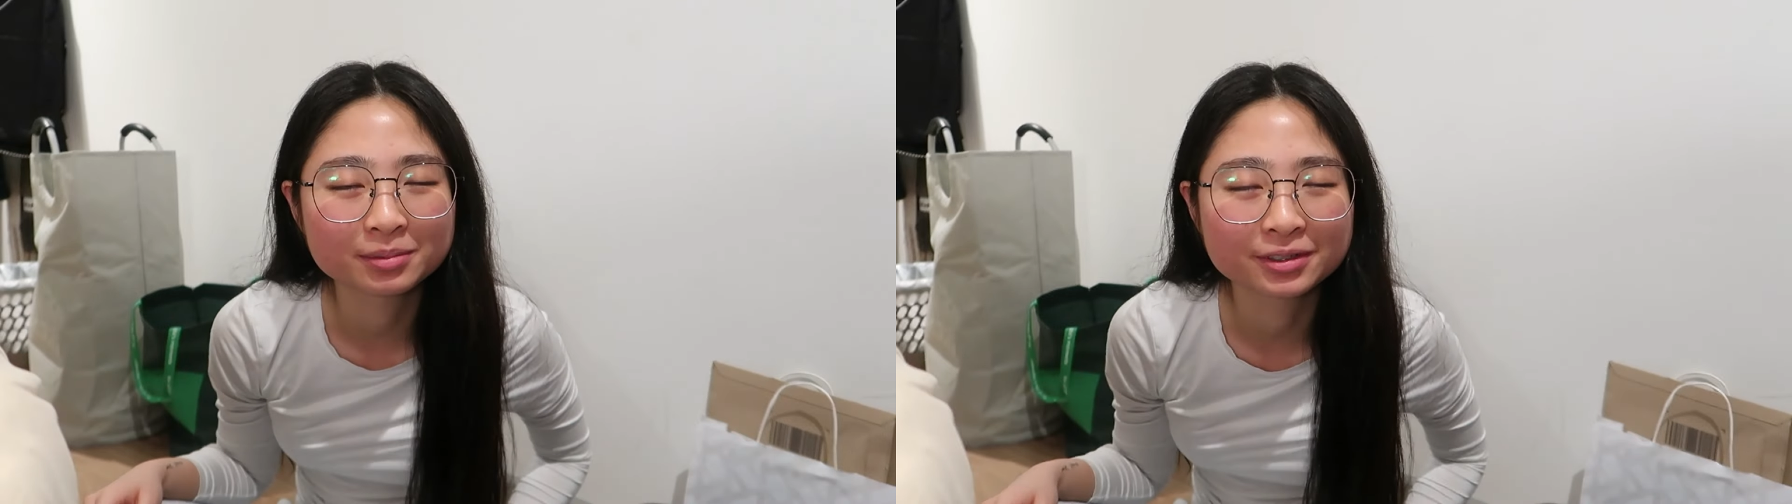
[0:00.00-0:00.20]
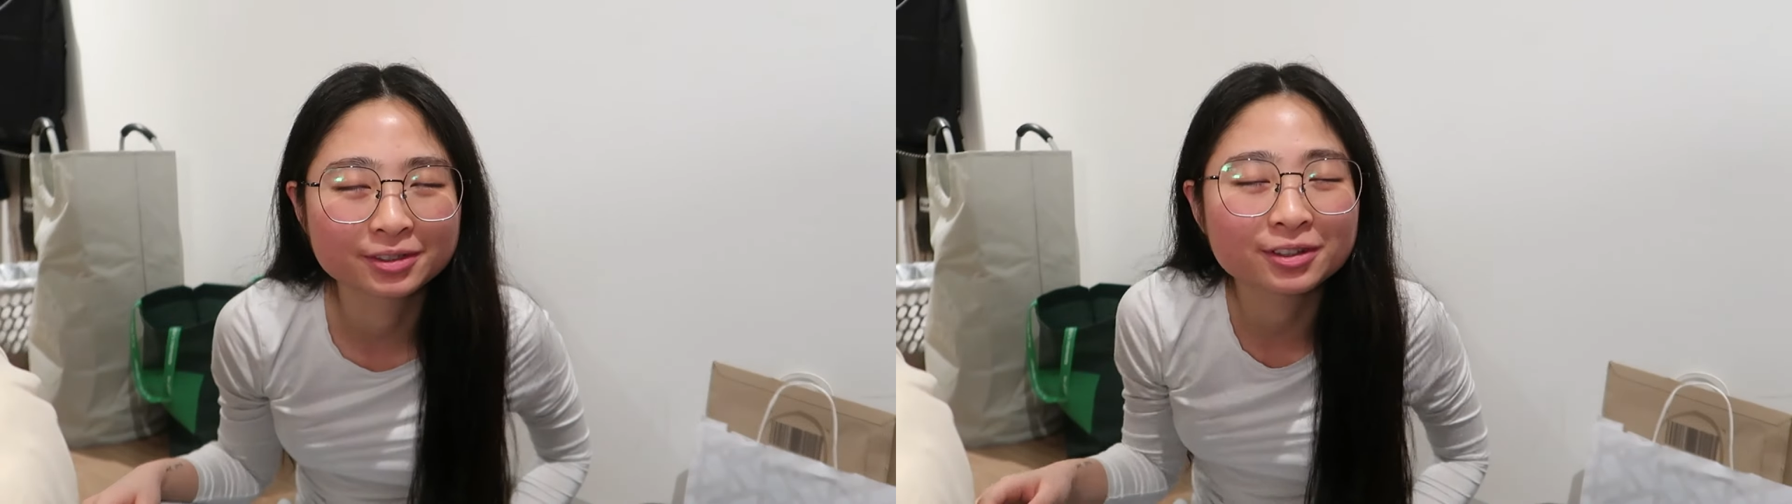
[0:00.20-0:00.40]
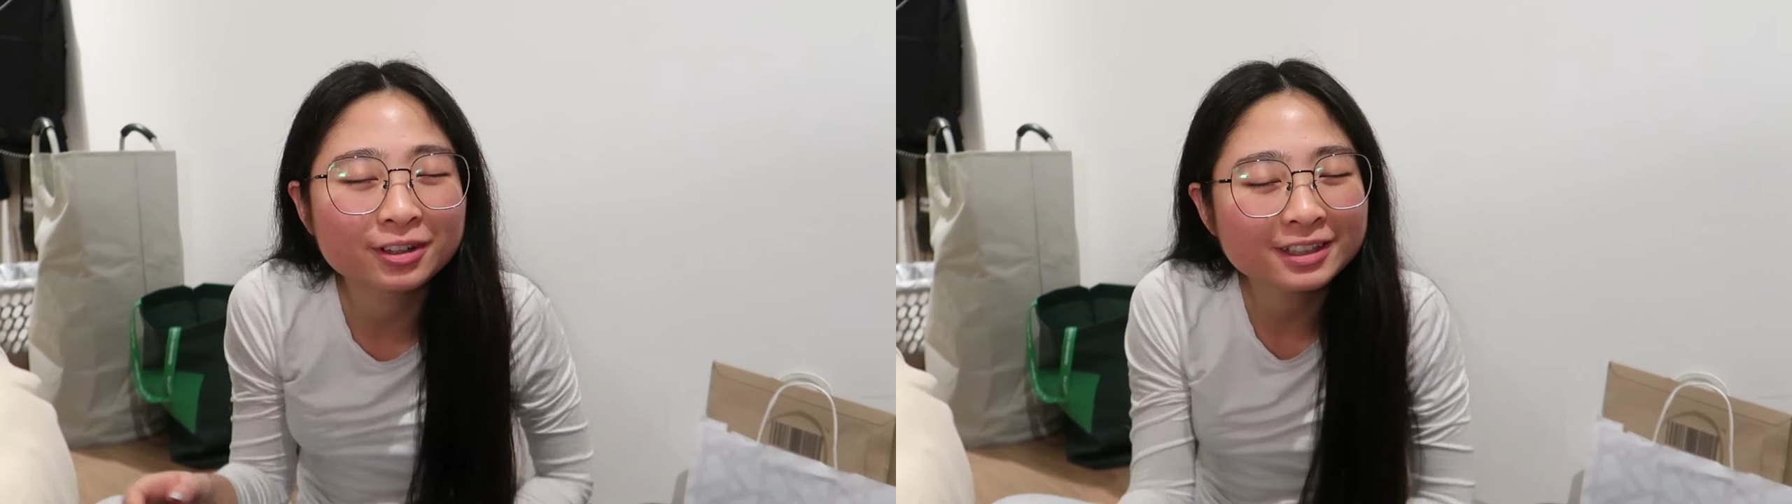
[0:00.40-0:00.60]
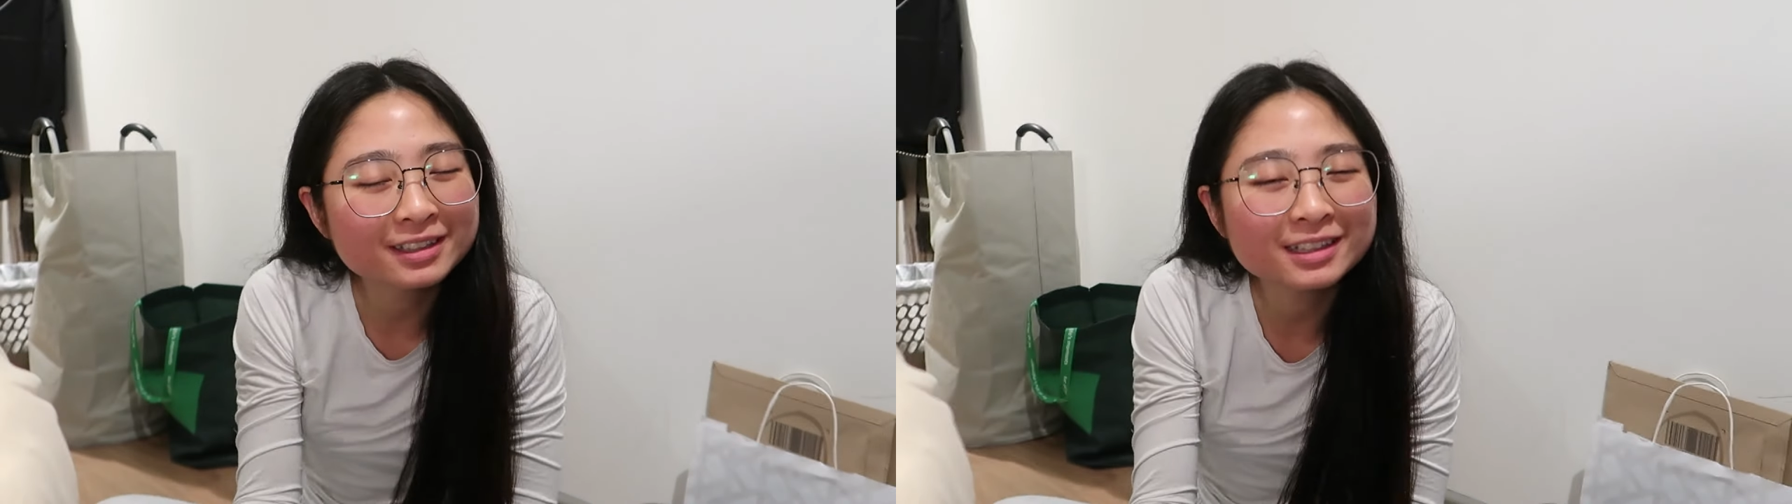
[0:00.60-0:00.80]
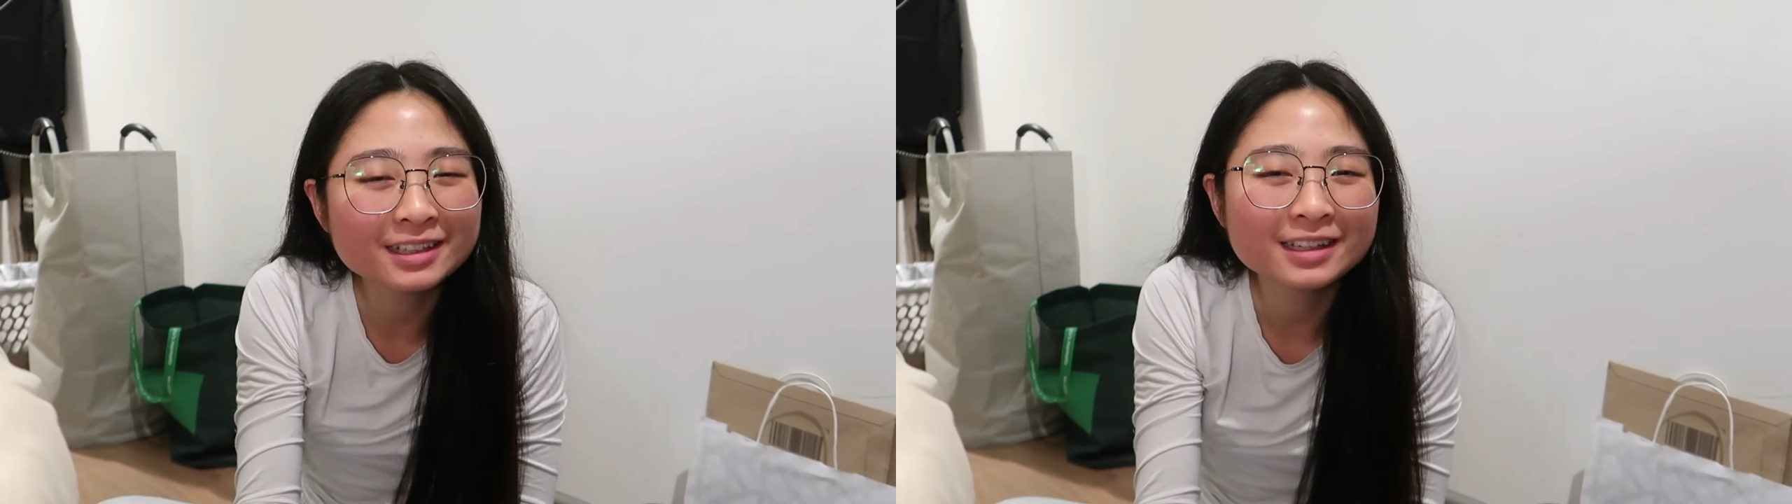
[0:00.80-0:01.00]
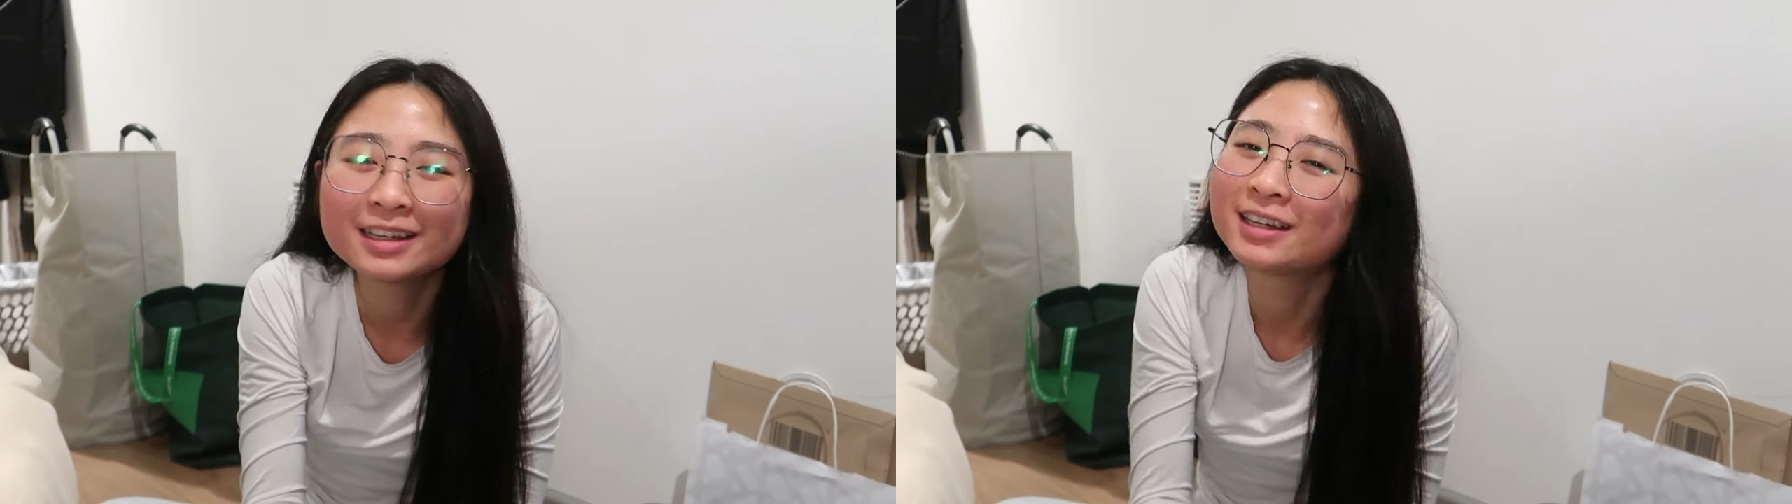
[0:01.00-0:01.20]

because honestly